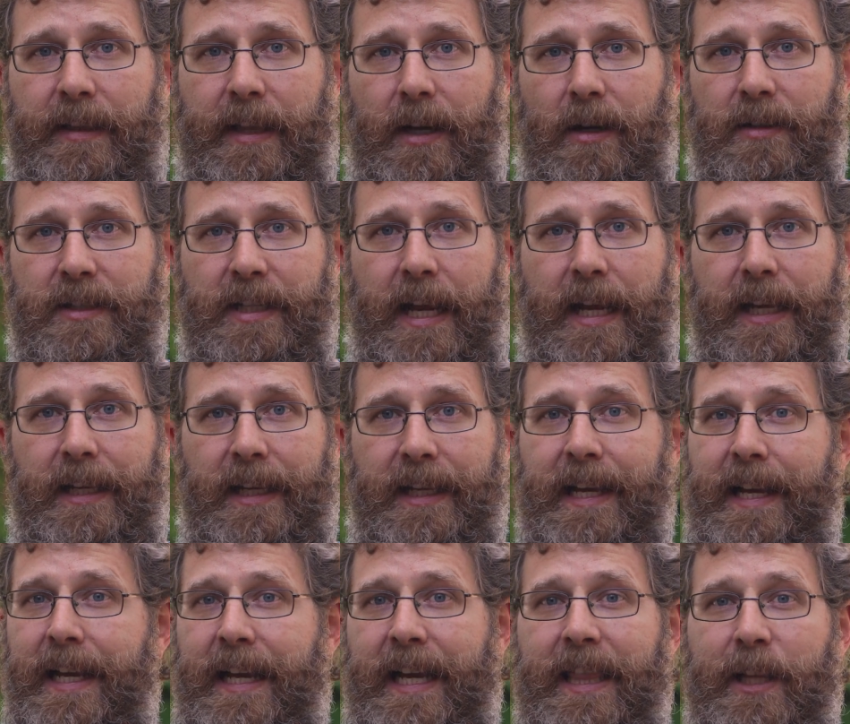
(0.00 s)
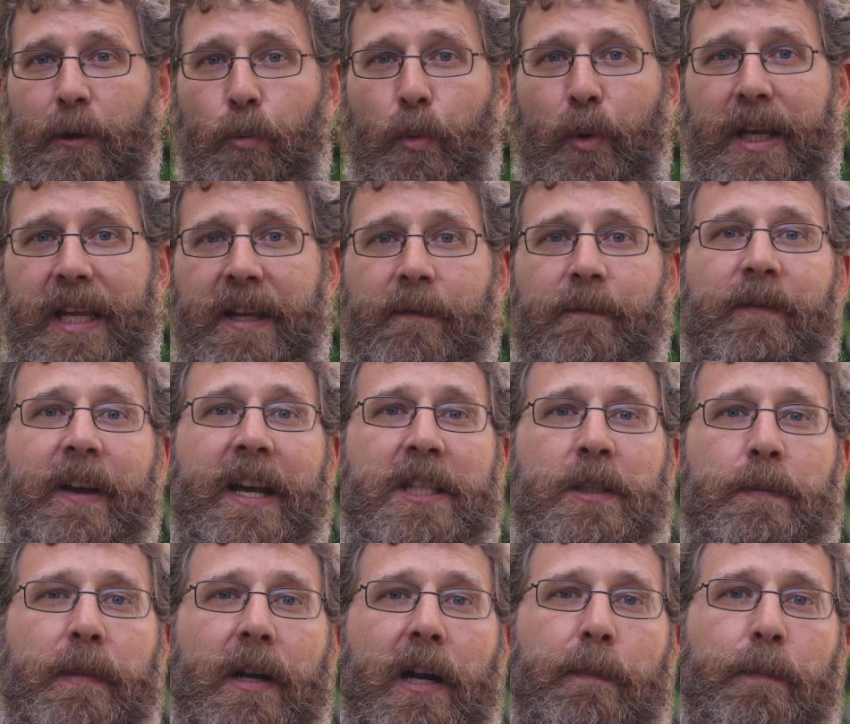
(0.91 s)
that they are taking, and the
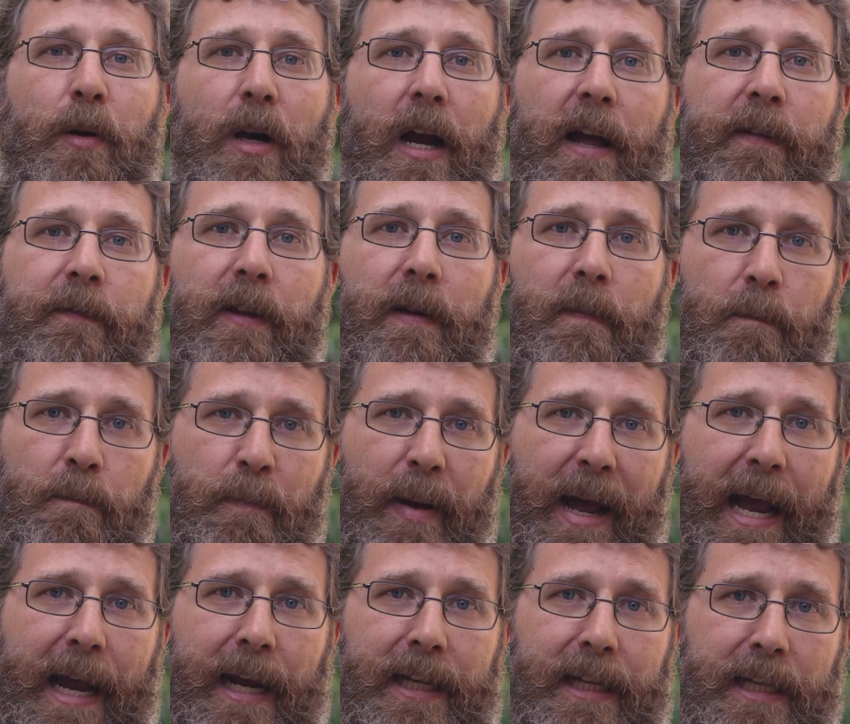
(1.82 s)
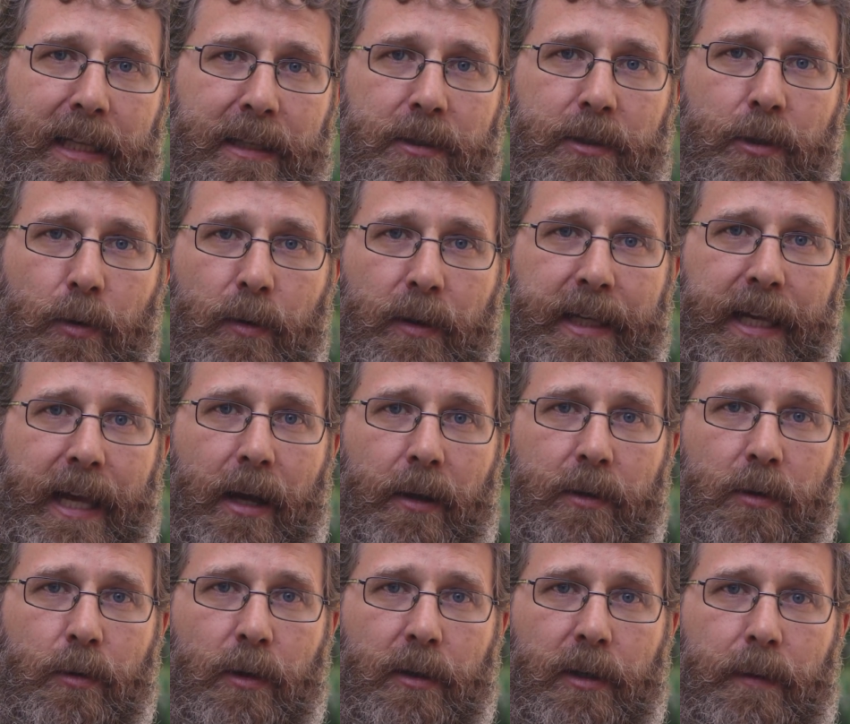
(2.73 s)
reinvestment of profit back into the
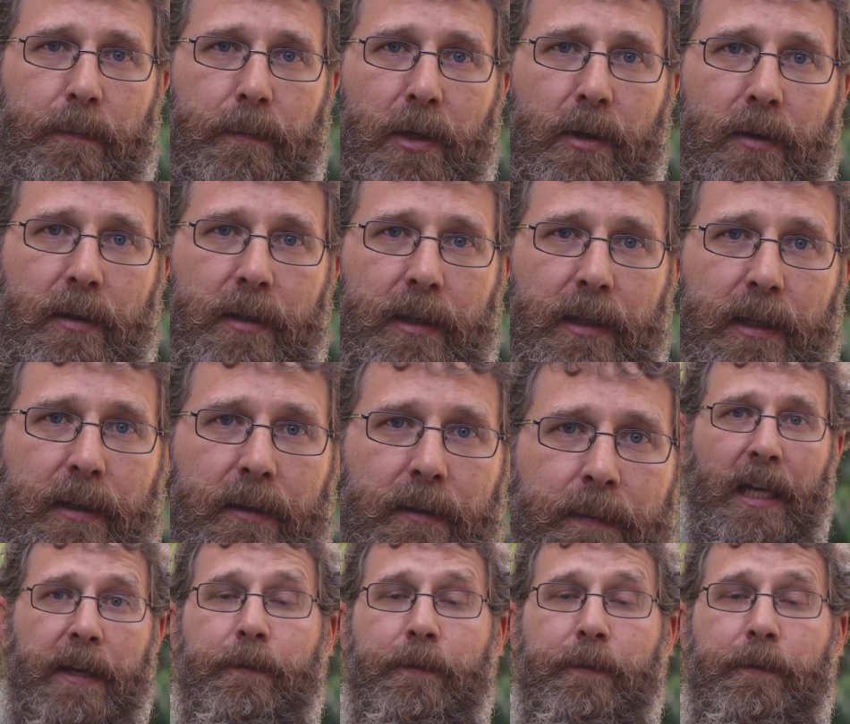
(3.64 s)
outdoor community.